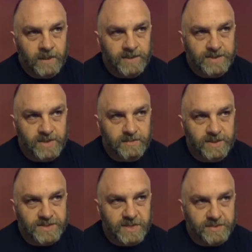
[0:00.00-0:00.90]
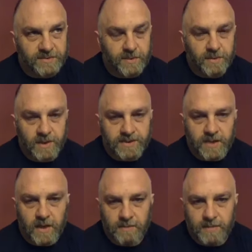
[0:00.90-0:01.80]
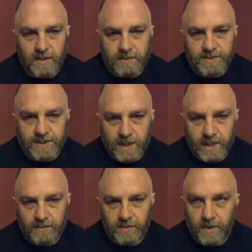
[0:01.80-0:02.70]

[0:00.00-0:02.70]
is going to be the subject of what we're going to talk about tonight.